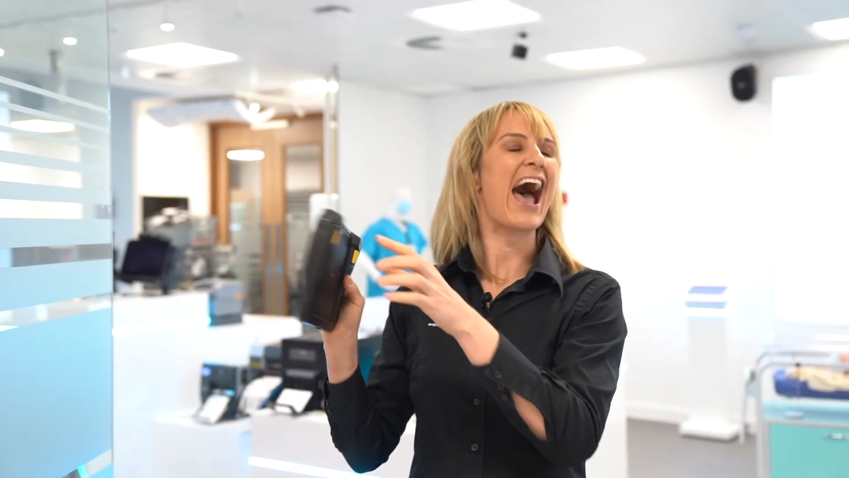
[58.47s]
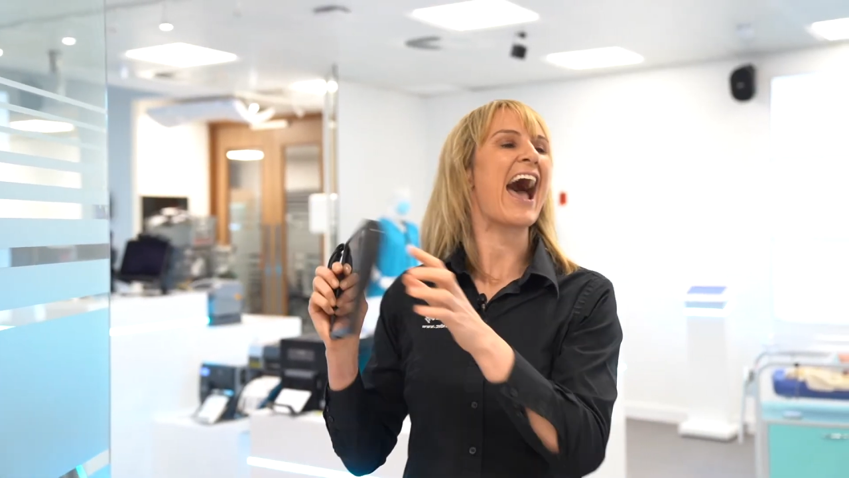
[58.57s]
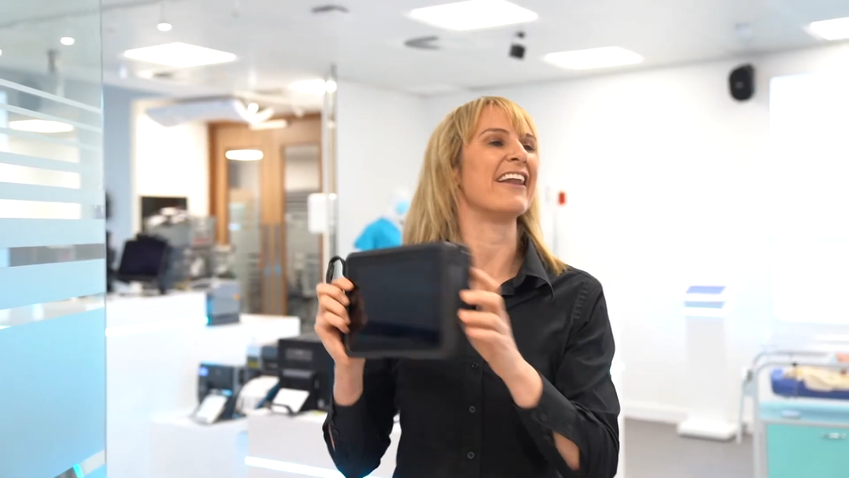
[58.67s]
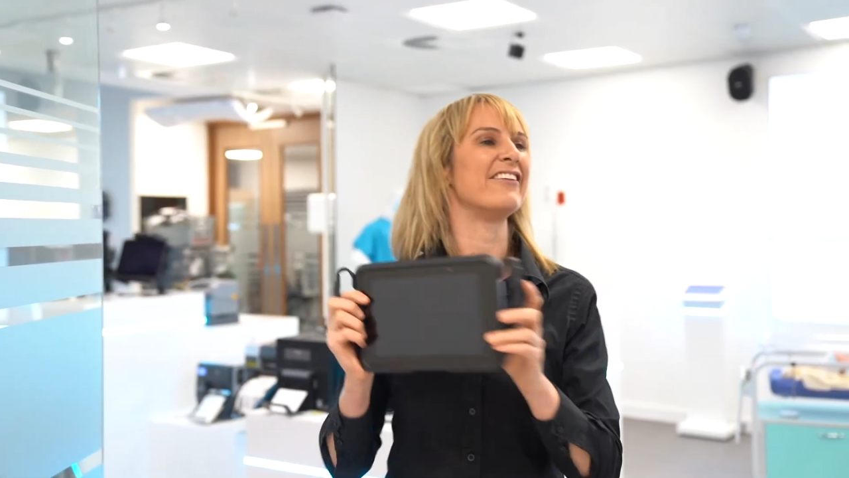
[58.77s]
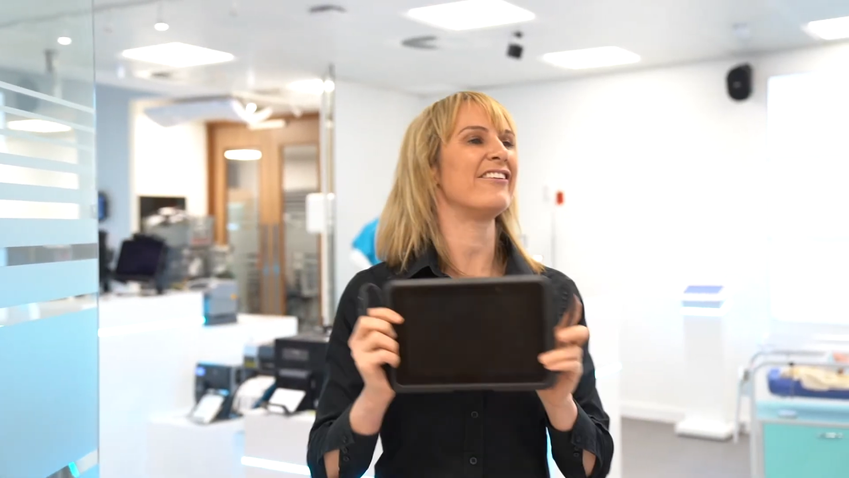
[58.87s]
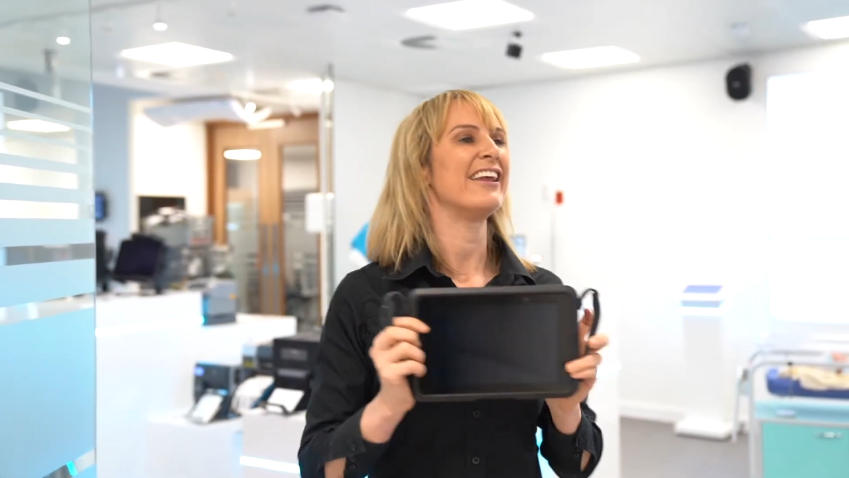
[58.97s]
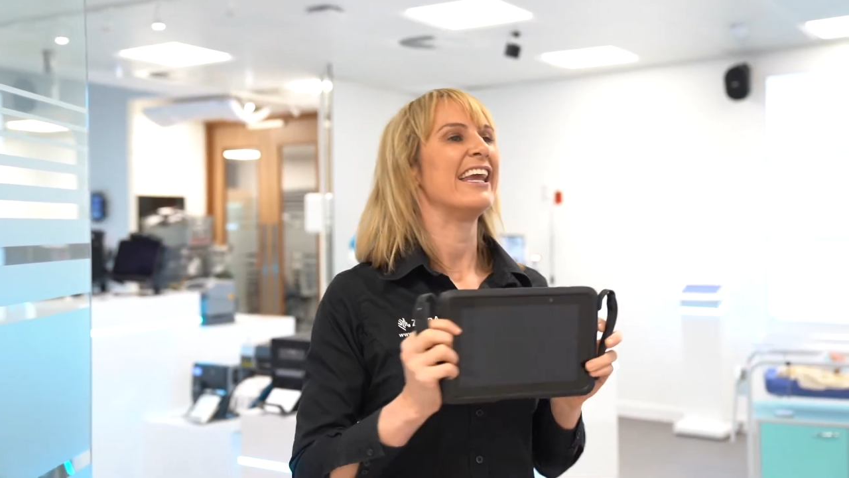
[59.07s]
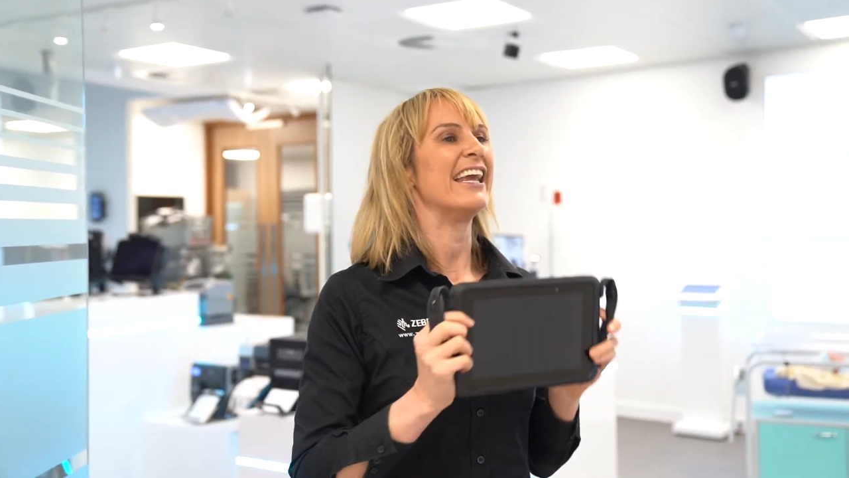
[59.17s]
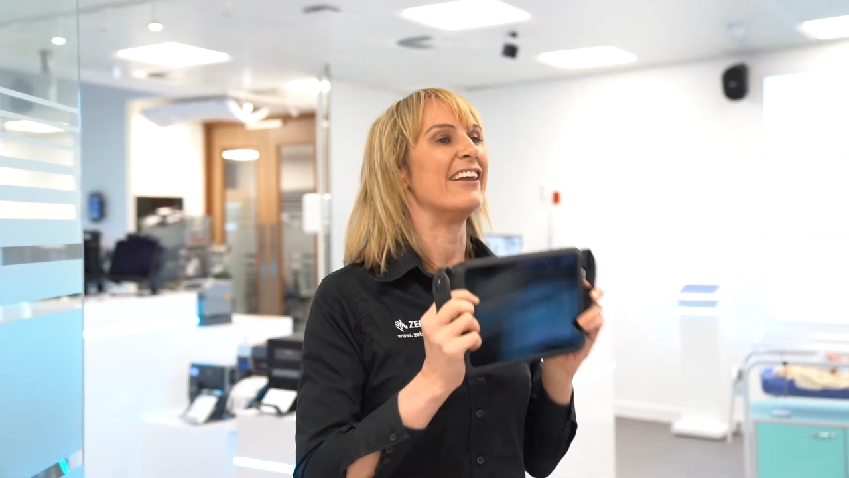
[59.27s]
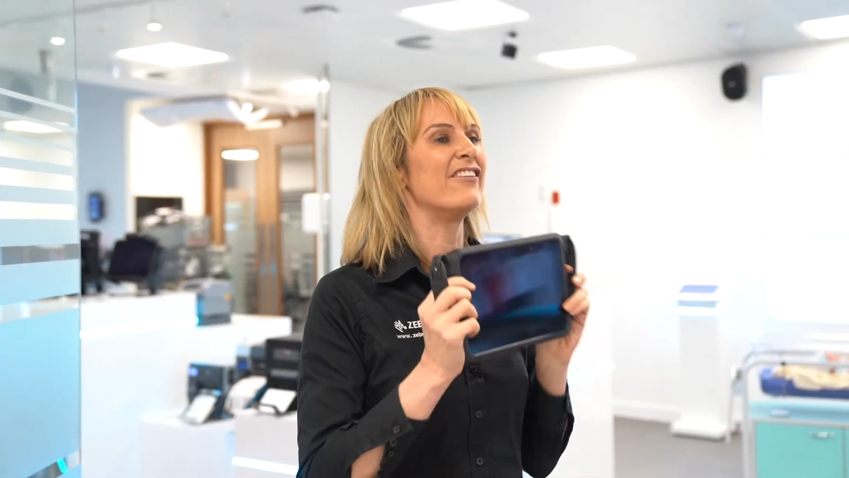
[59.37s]
And
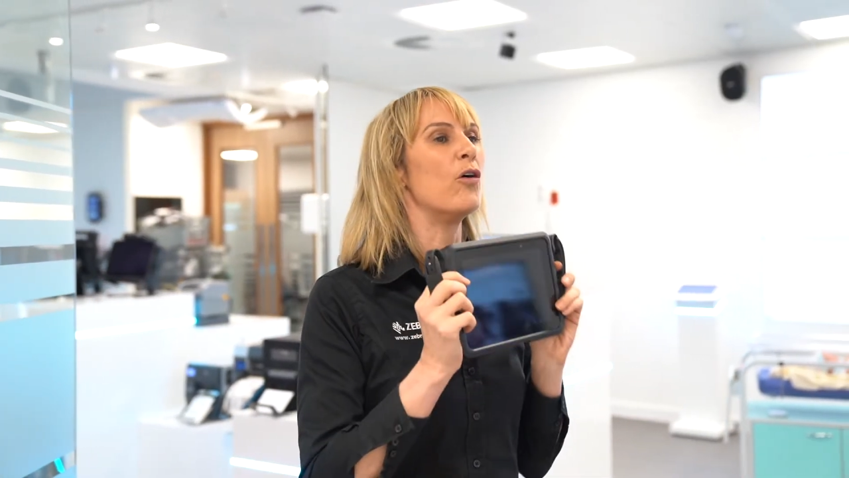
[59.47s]
it is